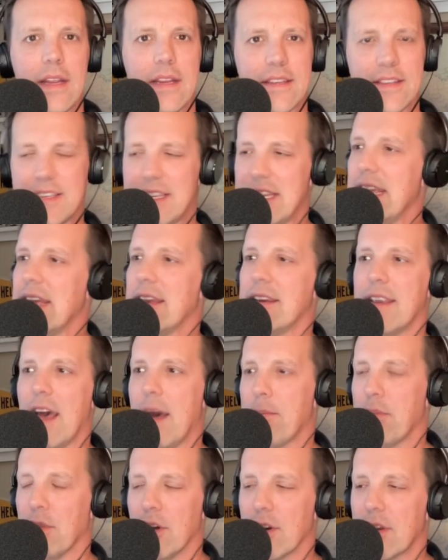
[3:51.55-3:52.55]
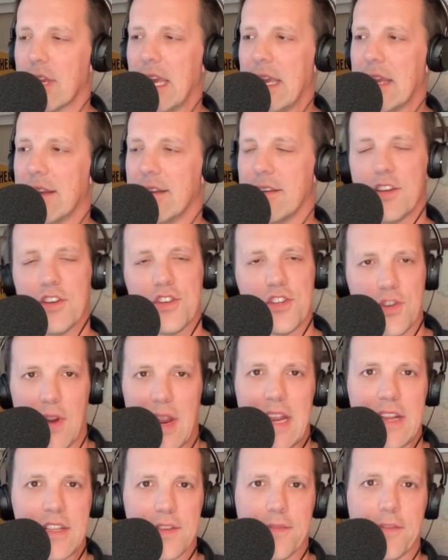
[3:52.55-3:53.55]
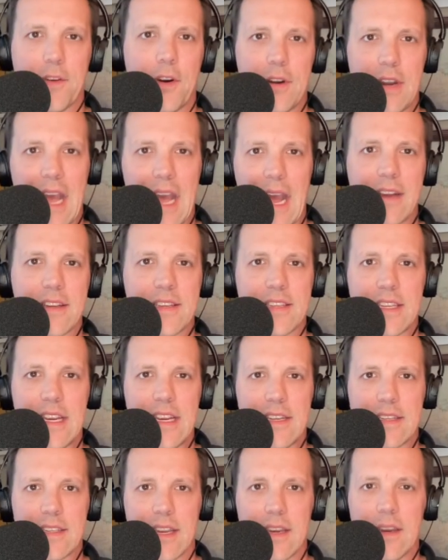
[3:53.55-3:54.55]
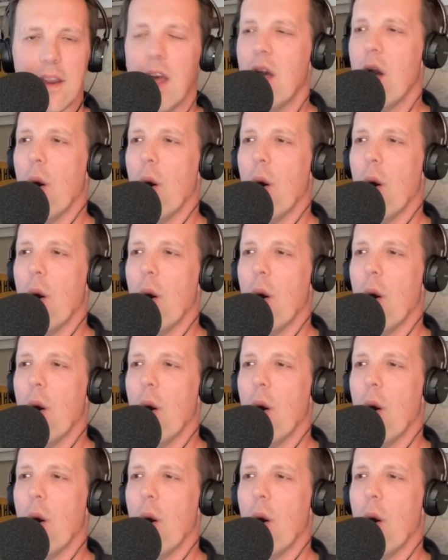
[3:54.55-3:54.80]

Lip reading: Does he end up looking to transfer next season?